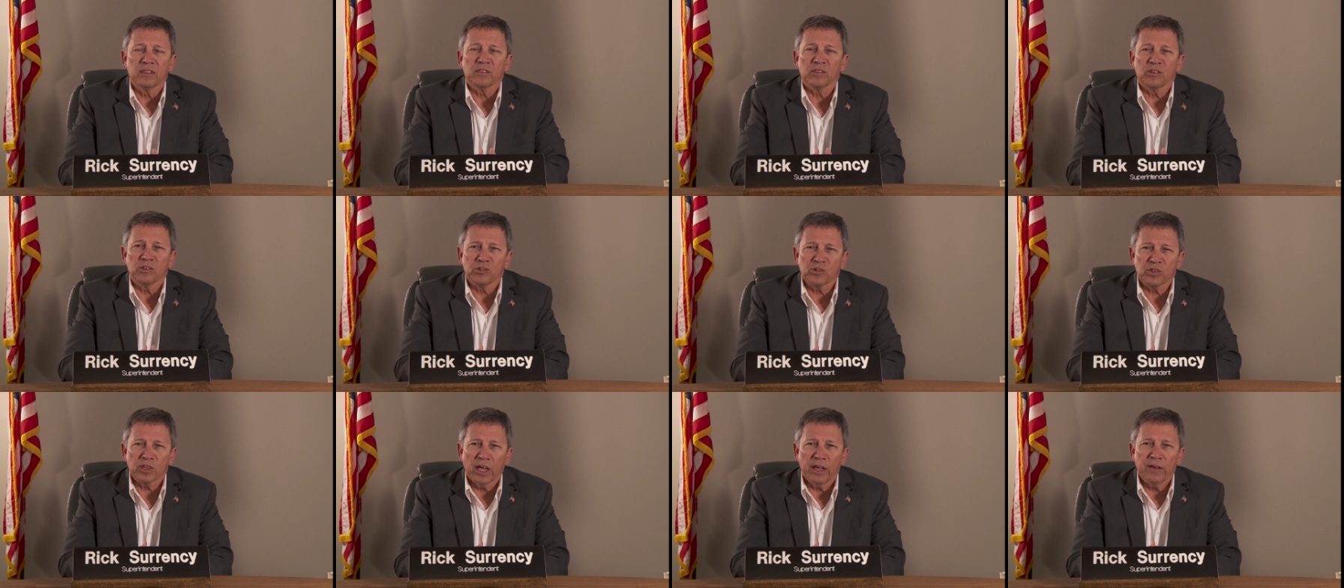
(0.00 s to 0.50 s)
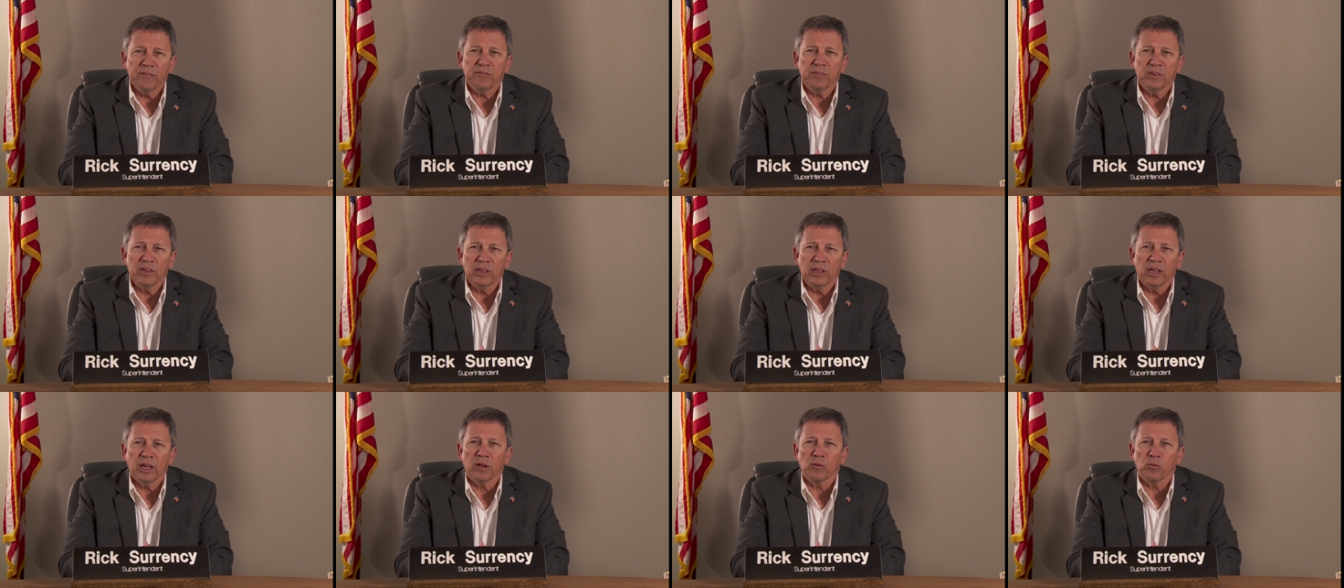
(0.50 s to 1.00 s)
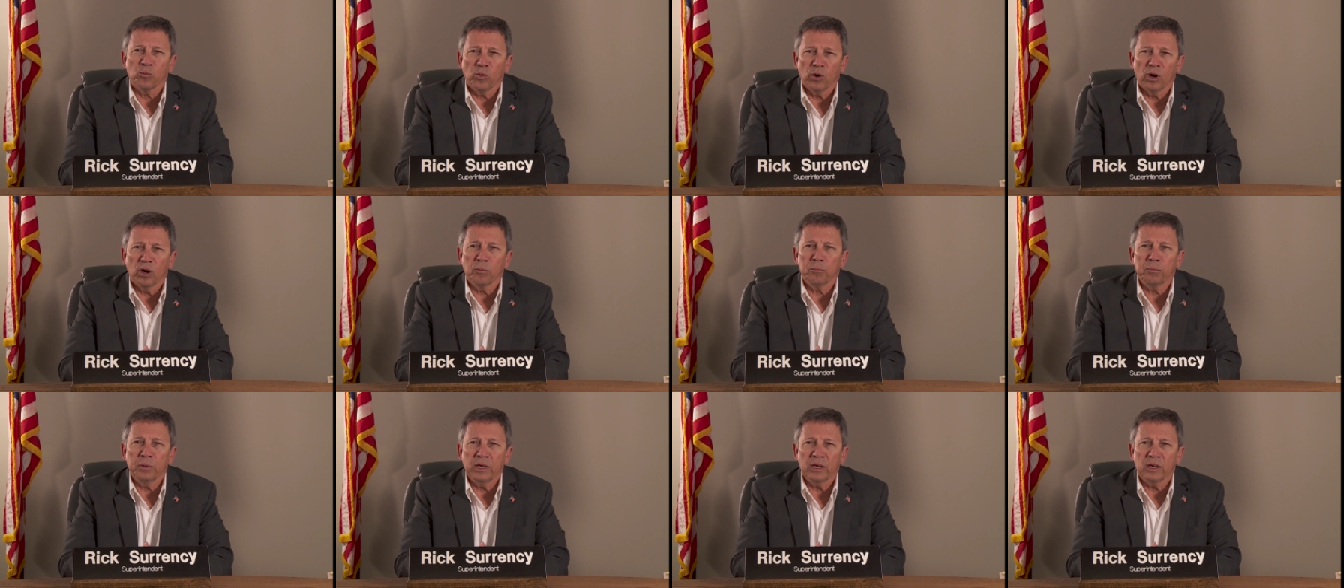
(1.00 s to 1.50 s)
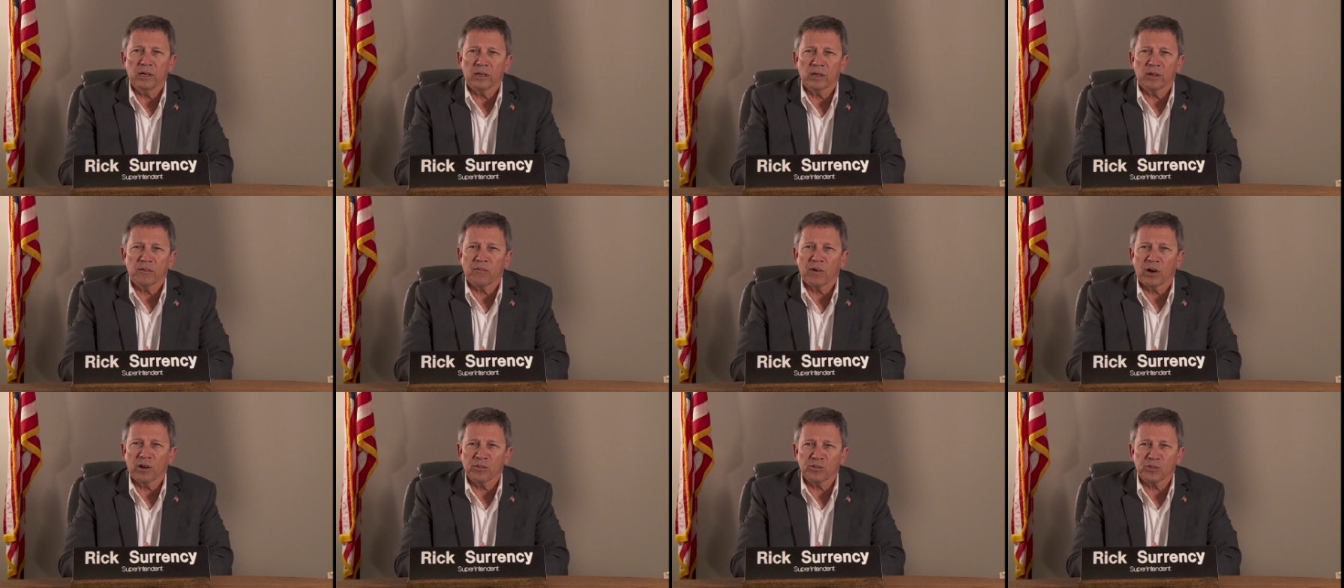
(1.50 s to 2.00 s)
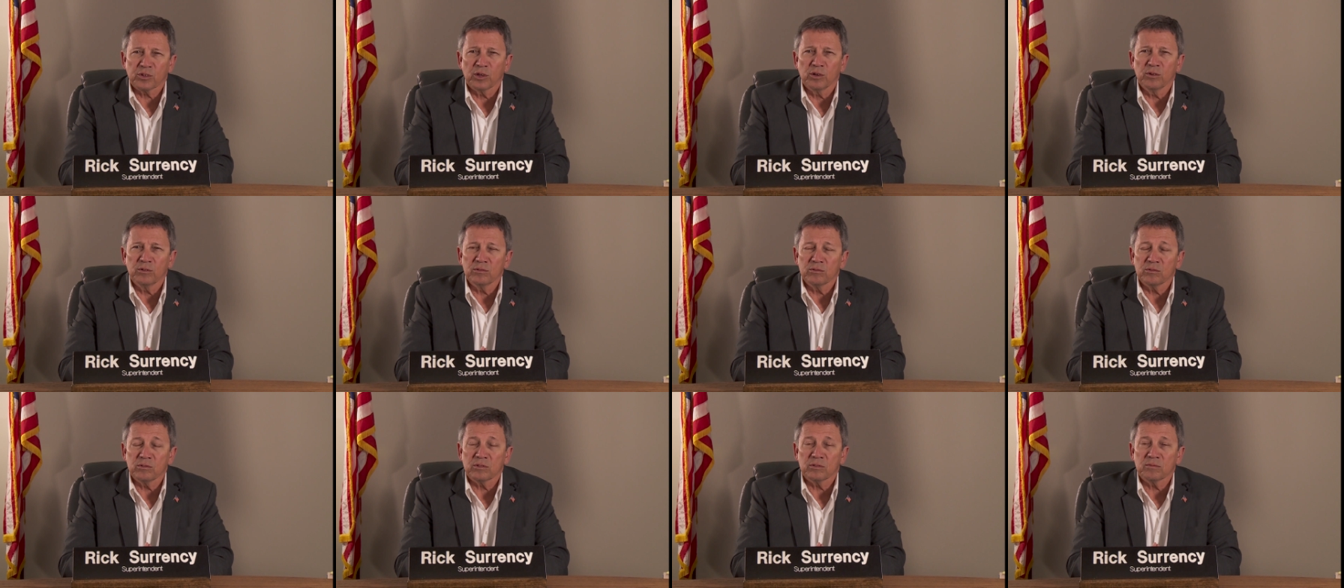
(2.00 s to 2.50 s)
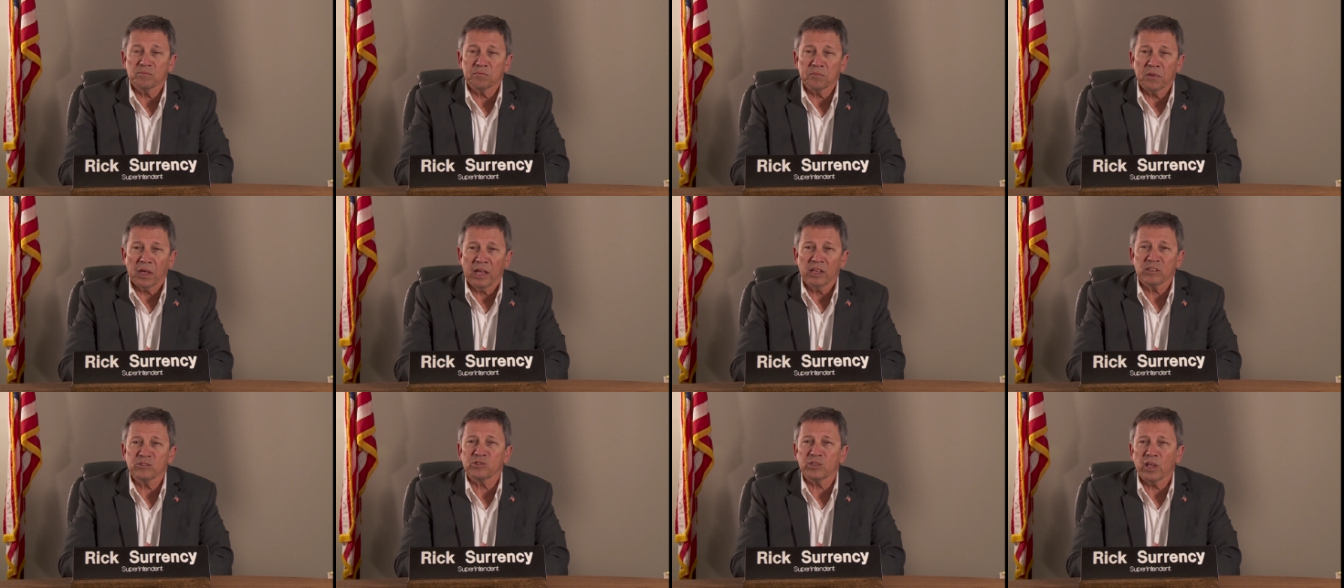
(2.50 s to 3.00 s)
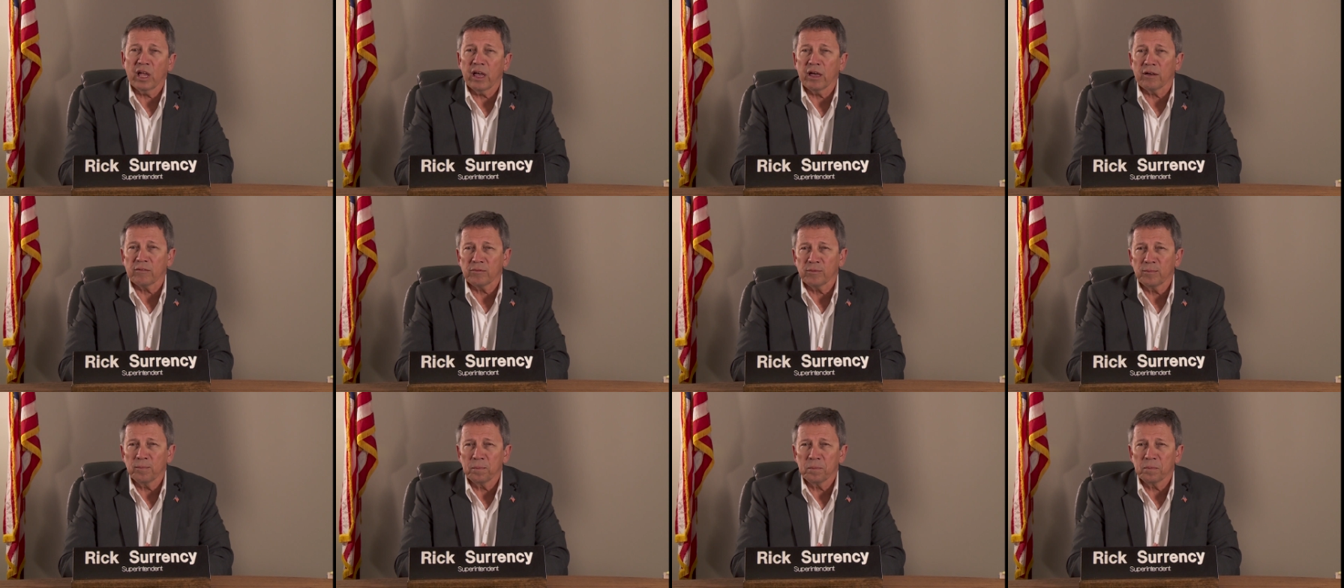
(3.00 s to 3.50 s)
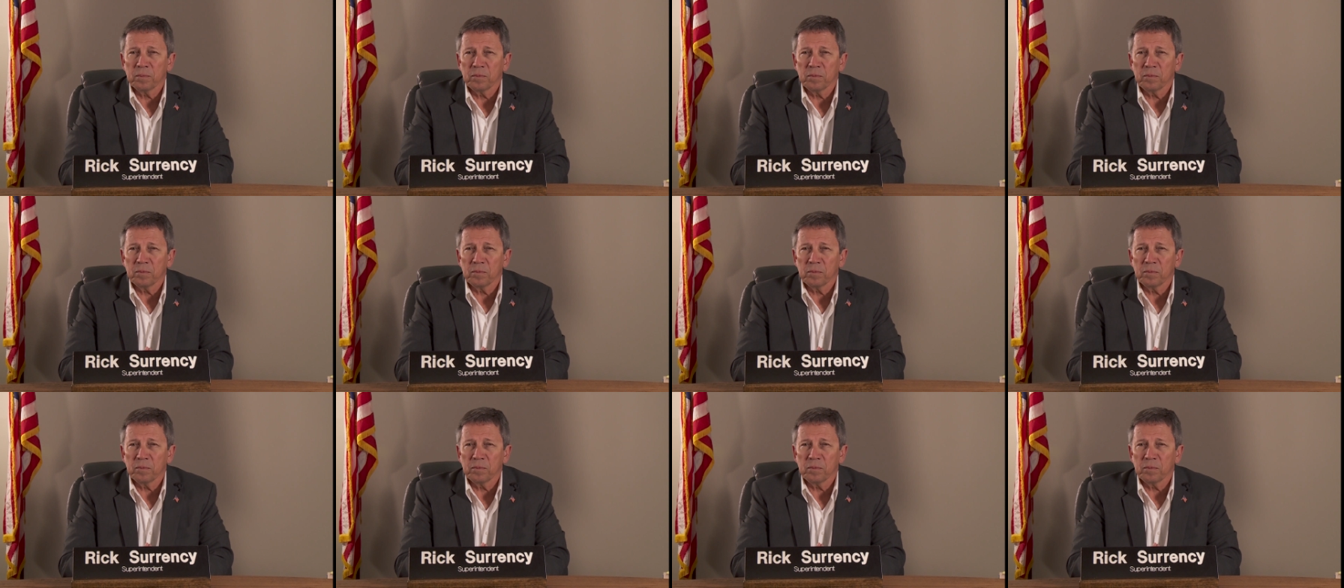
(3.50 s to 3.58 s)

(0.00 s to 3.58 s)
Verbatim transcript: the safety and well being of our students and staff.